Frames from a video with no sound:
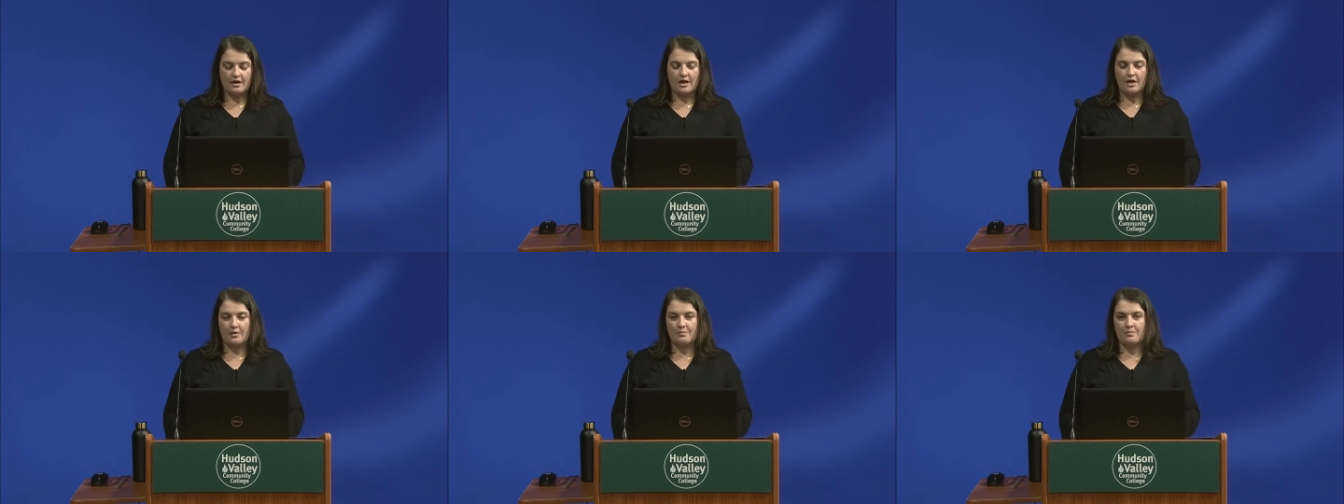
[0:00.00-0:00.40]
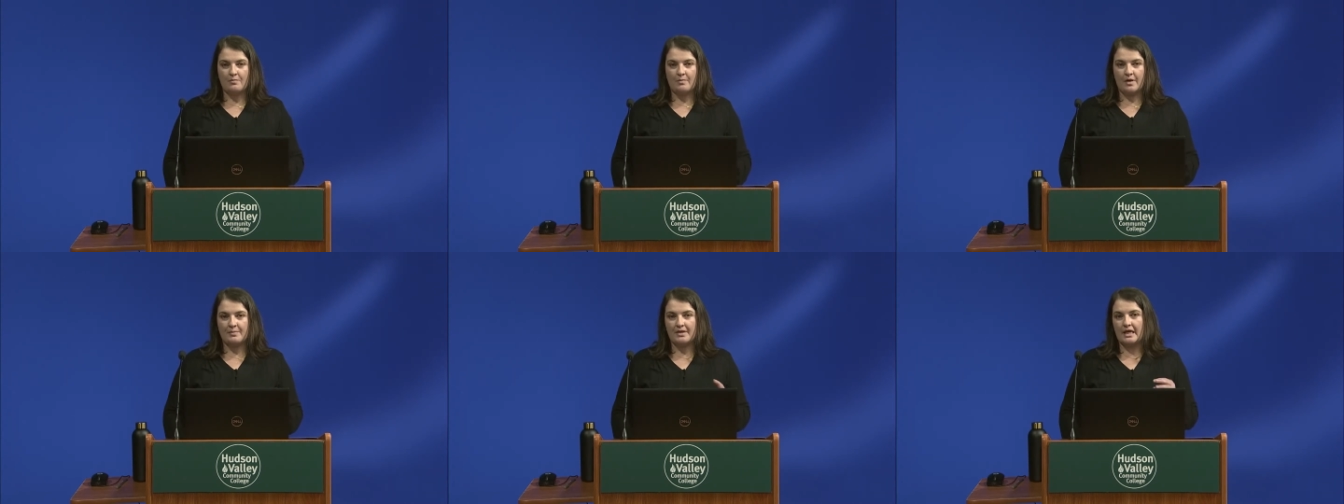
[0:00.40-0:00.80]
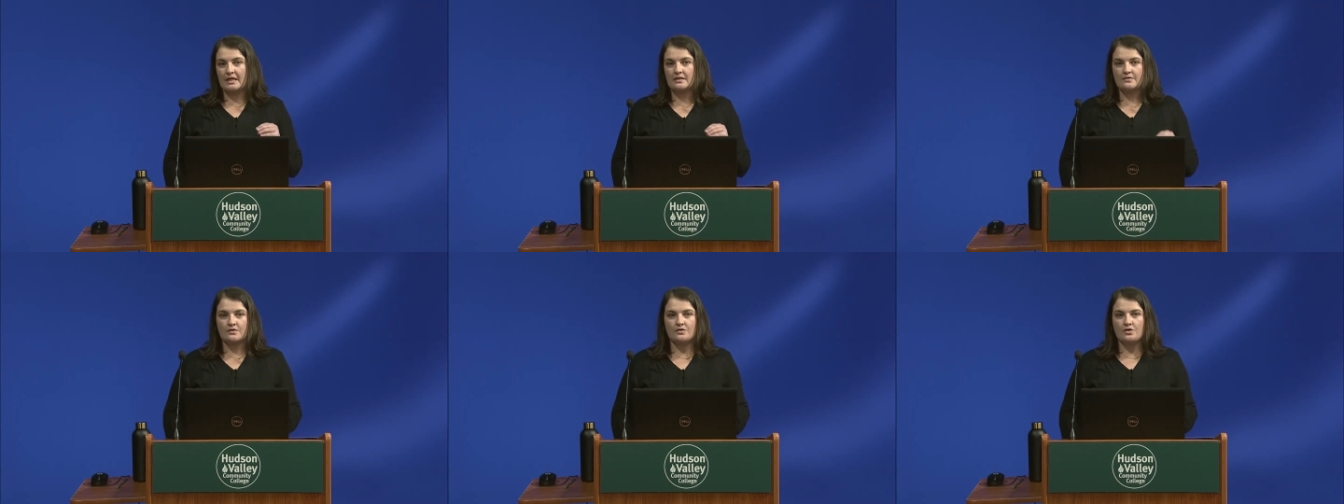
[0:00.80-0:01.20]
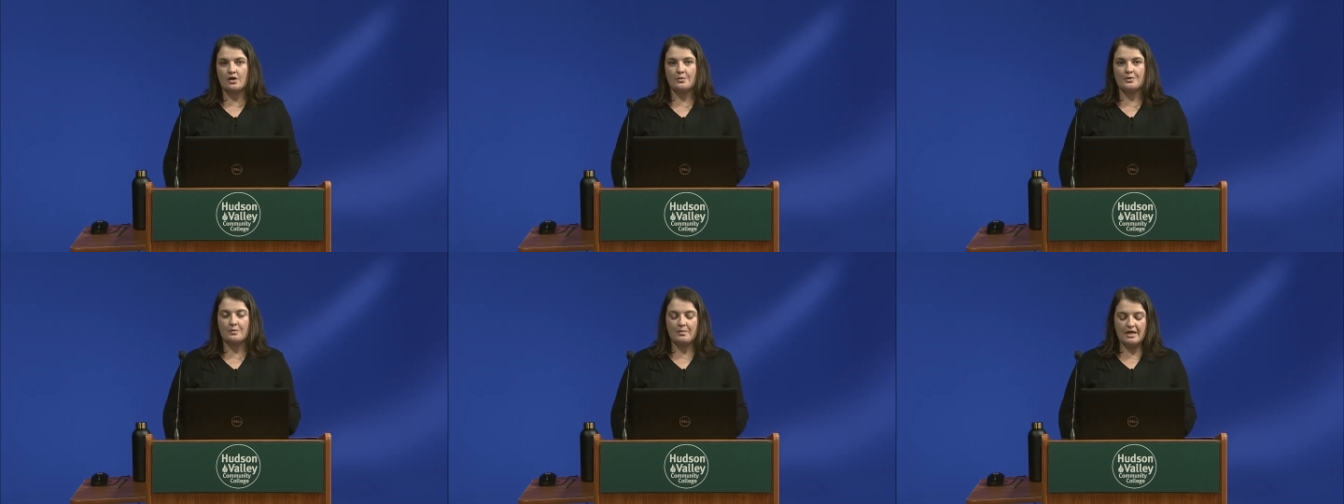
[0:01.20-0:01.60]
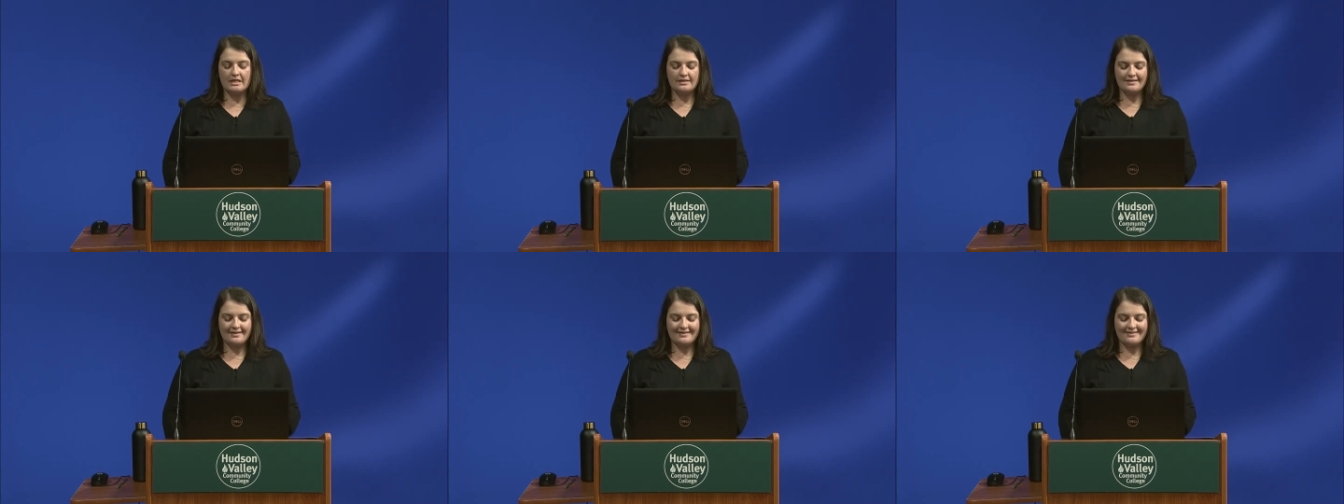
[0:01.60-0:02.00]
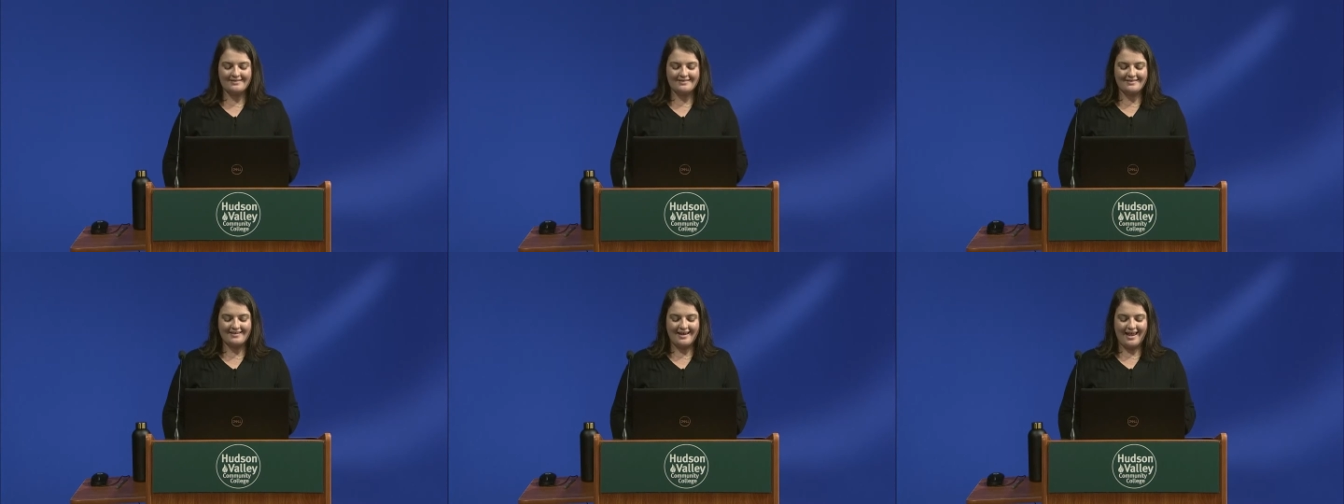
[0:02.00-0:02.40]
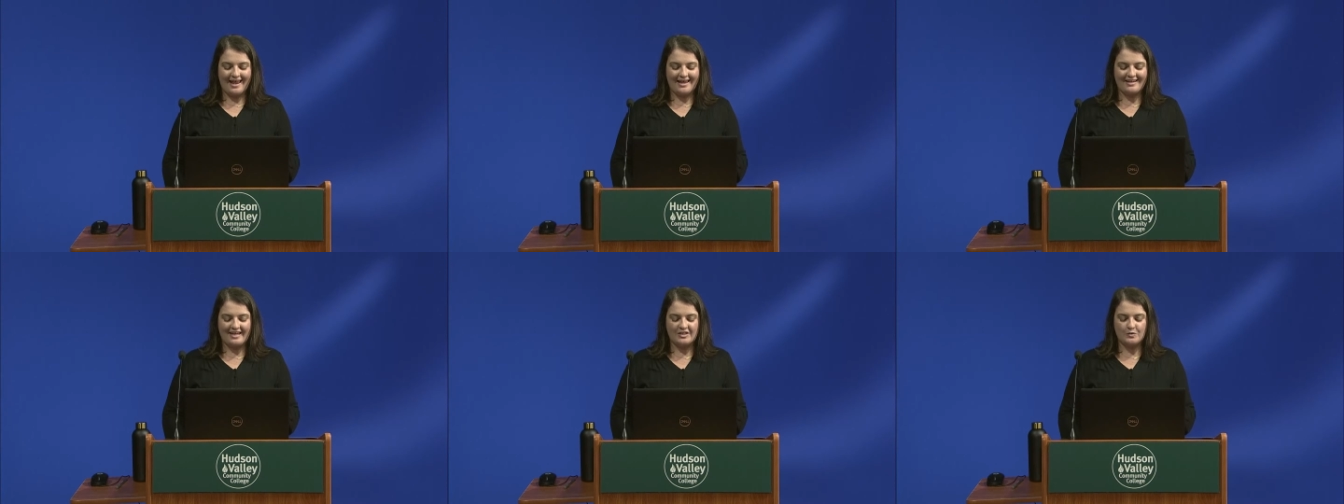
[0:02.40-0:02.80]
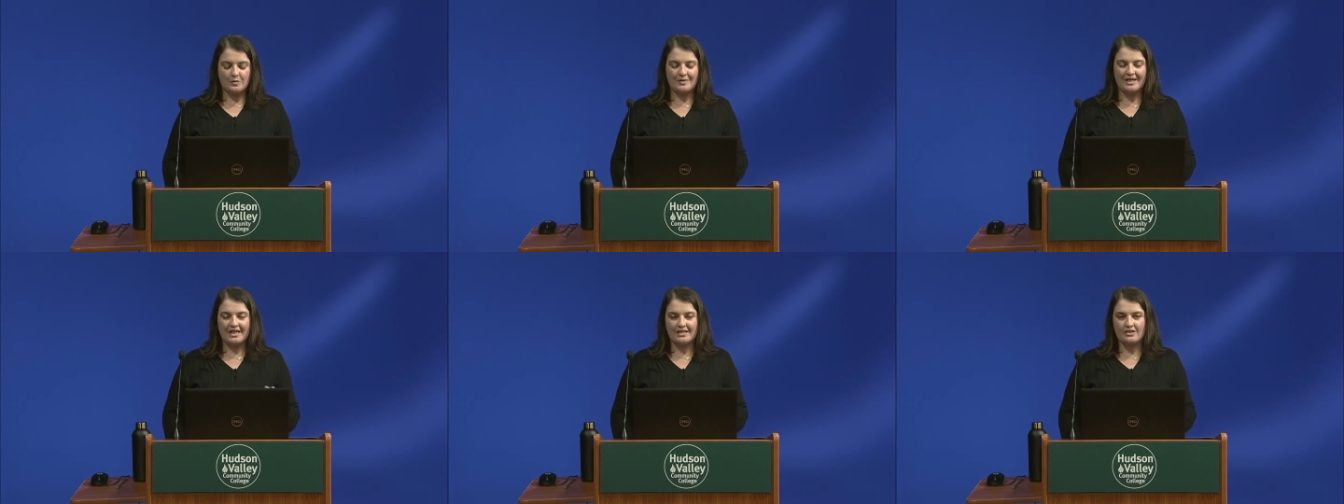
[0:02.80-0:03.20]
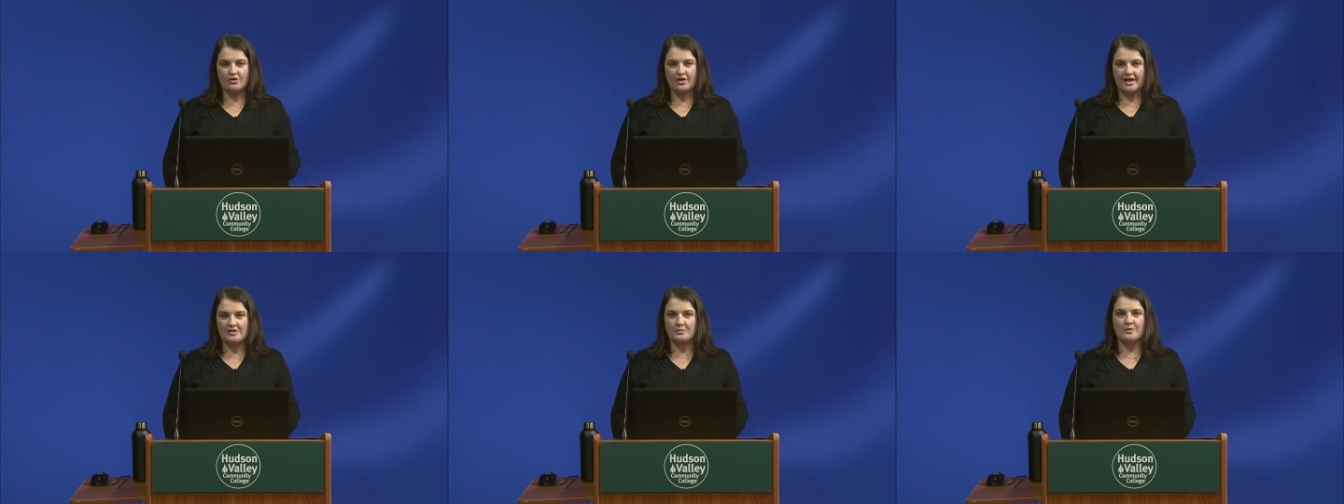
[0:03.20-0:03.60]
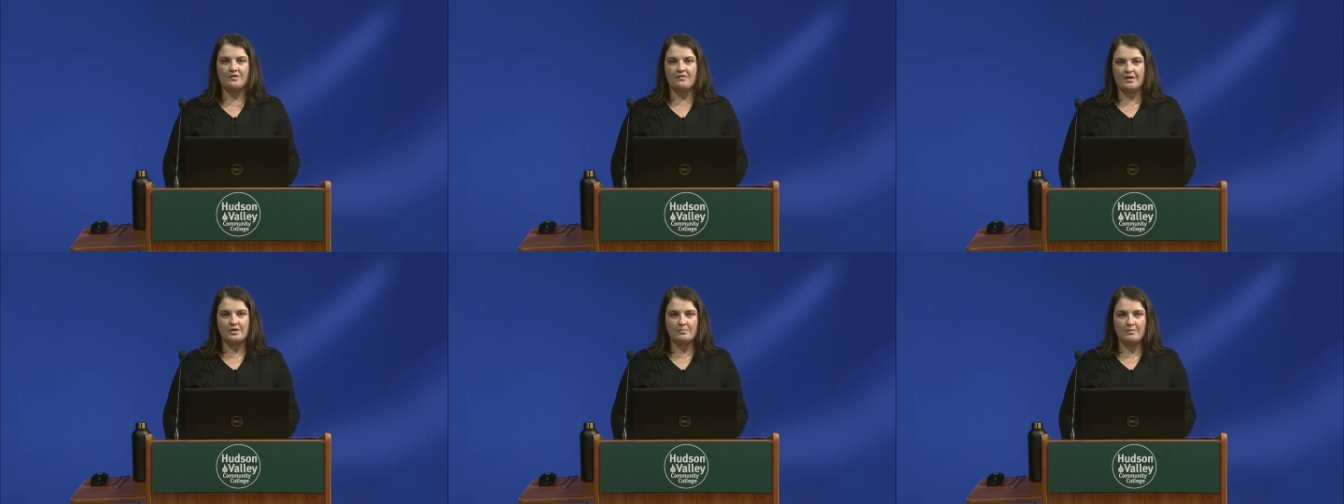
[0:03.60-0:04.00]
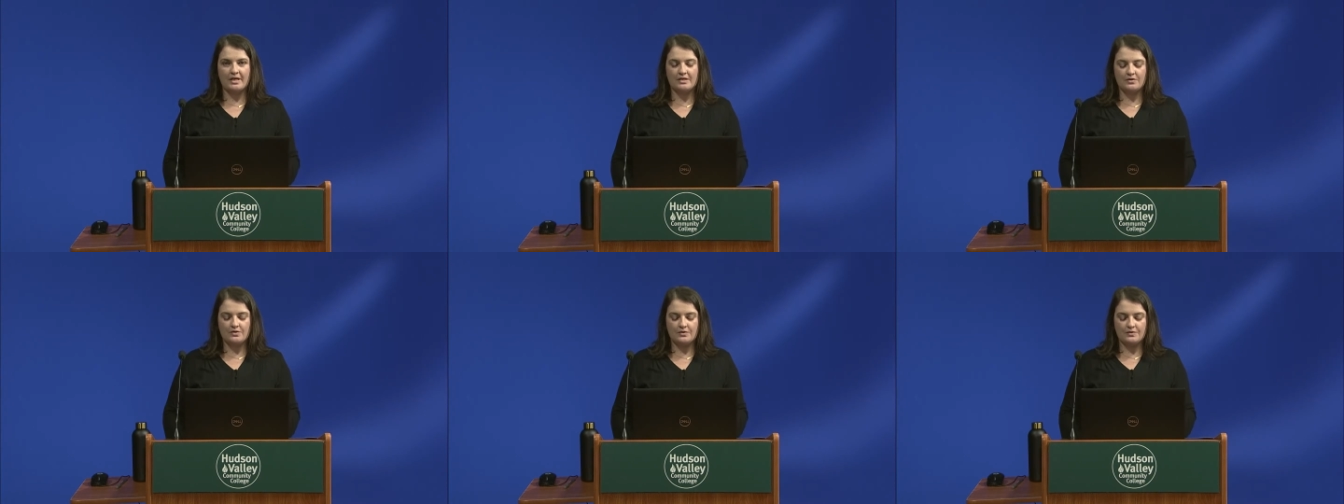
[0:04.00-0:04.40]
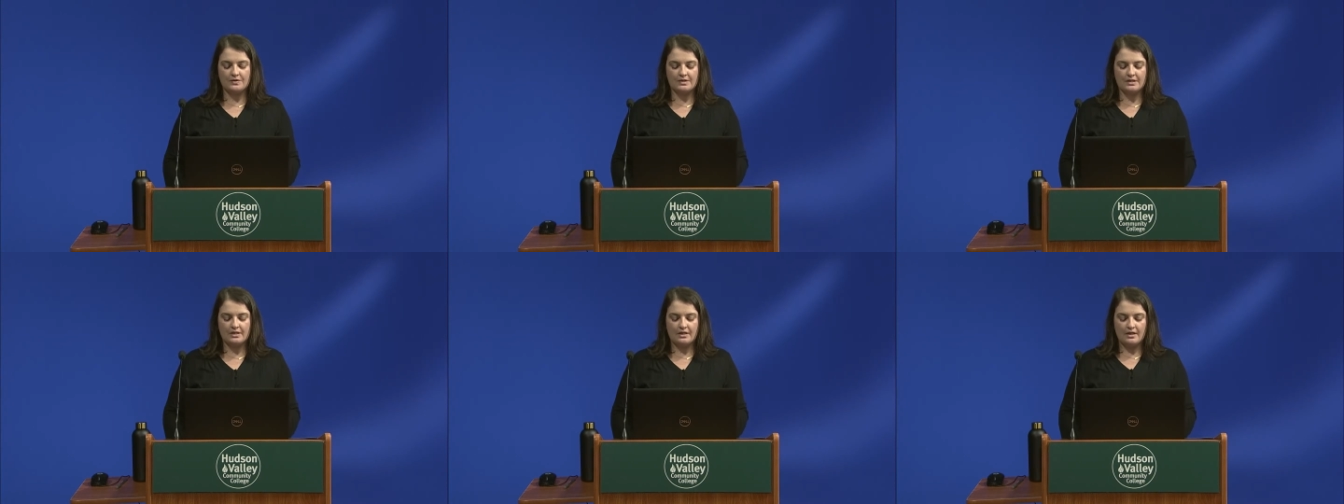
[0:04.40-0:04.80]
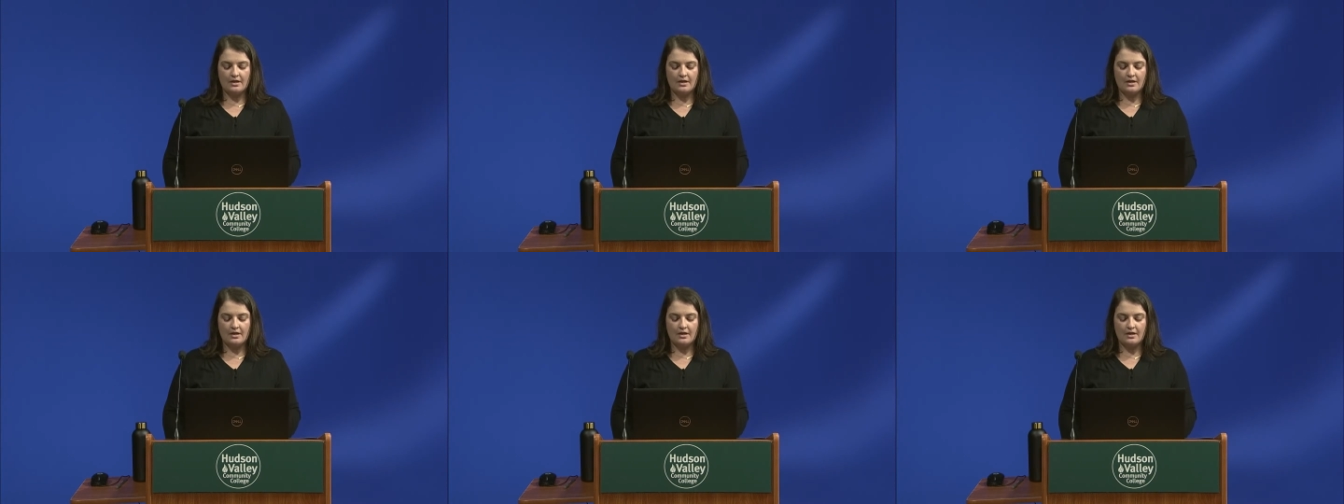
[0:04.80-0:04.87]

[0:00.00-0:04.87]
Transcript: Um, my plan is to start with the basics, and as we begin to grasp the fundamentals,